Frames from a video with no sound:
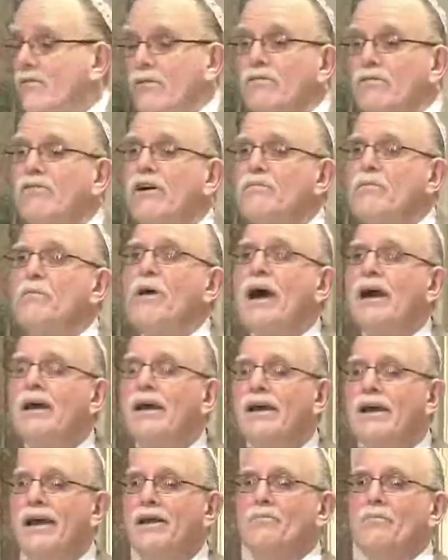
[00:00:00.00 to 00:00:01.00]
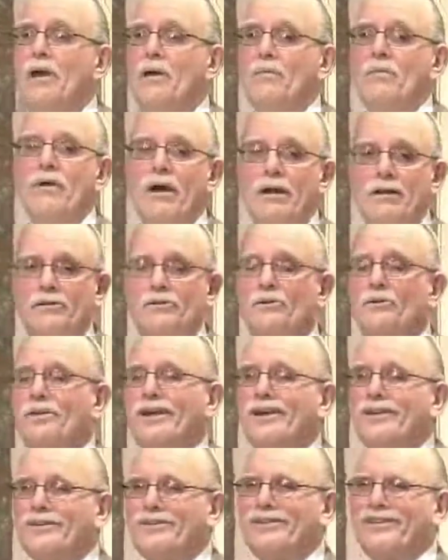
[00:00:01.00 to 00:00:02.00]
If you invite me back again, maybe I'll
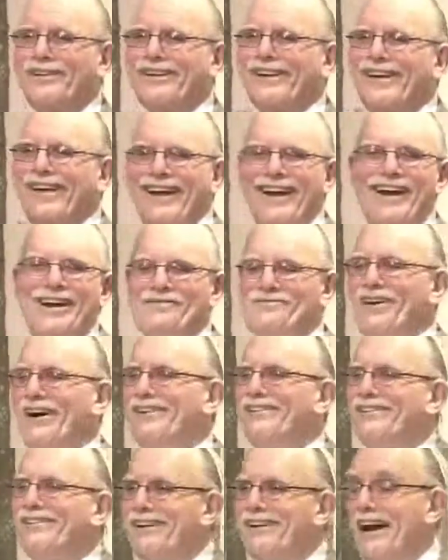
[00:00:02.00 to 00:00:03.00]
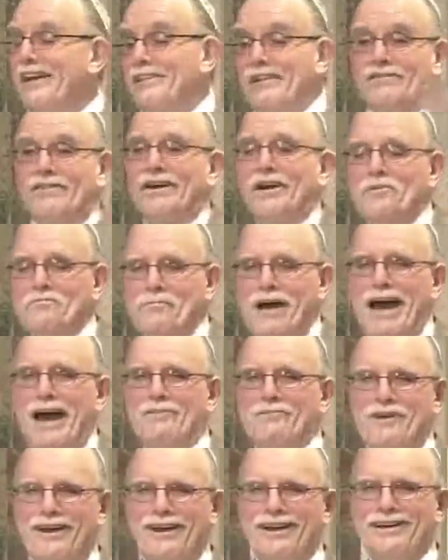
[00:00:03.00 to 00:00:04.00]
do this. But I'd love to come
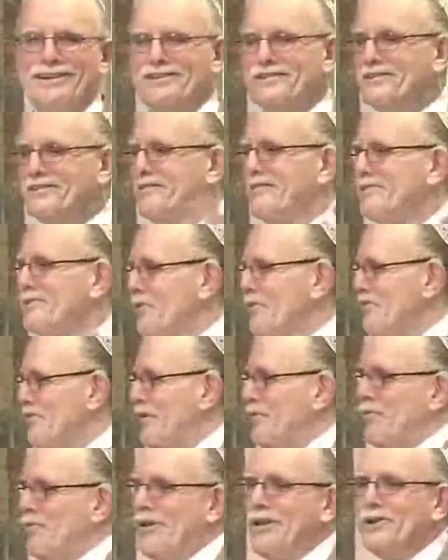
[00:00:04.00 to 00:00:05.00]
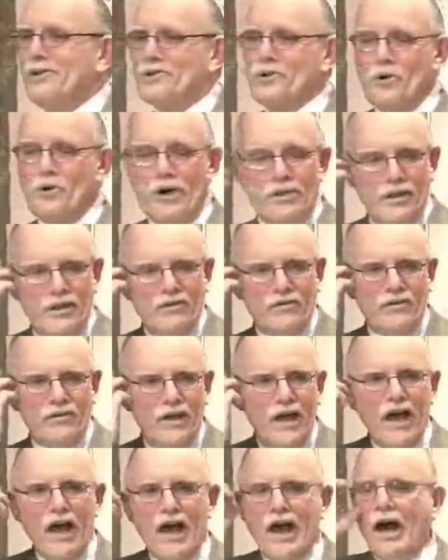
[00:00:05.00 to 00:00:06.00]
back because so far I'm really enjoying
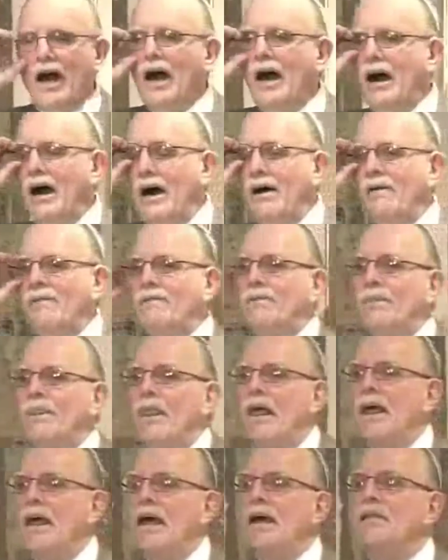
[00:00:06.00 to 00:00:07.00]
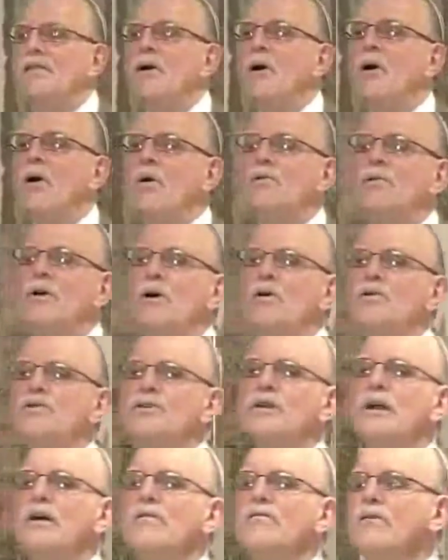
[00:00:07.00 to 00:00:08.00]
this. The whole
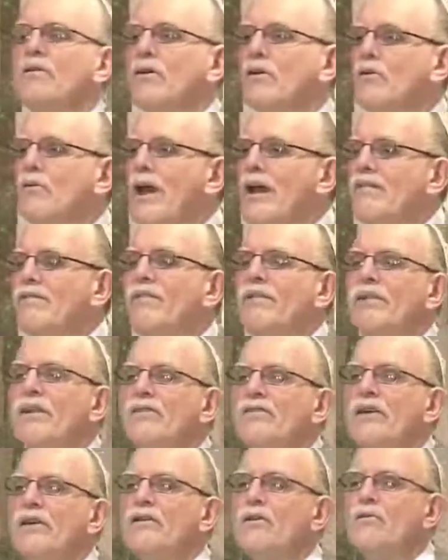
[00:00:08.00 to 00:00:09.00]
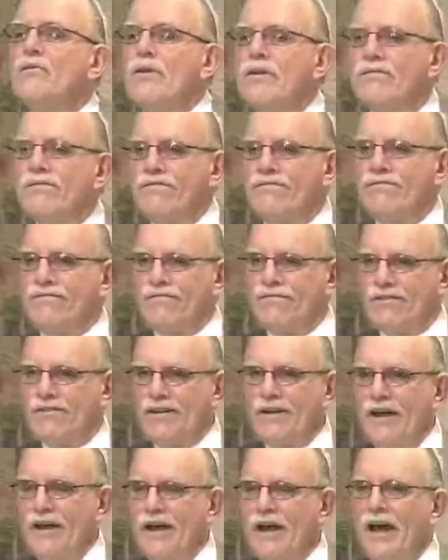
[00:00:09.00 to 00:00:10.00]
notion of gratefulness and grief.
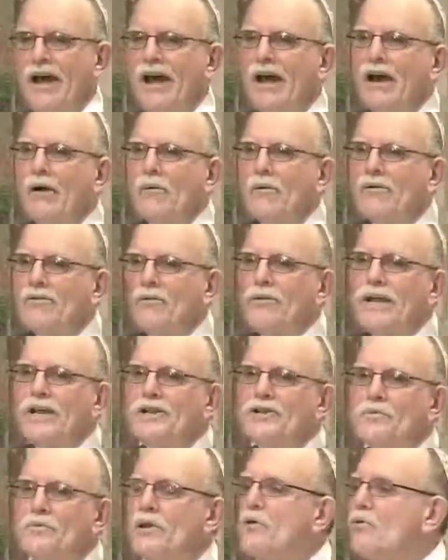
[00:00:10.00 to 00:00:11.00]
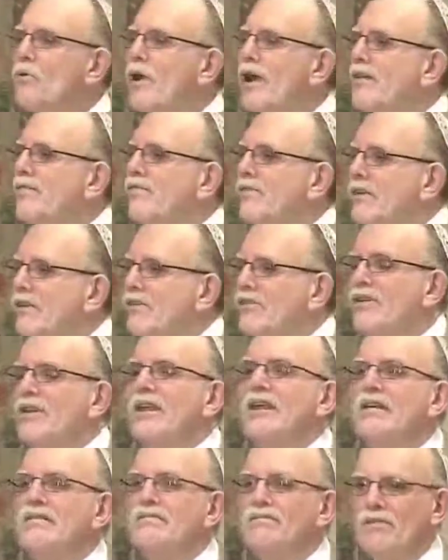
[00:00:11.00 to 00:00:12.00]
What's the relationship between gratefulness
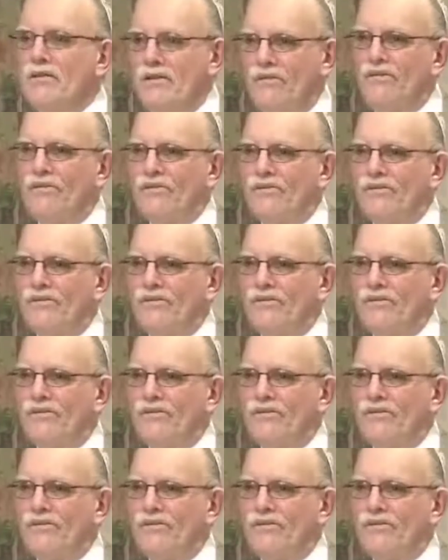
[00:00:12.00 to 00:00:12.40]
and evil?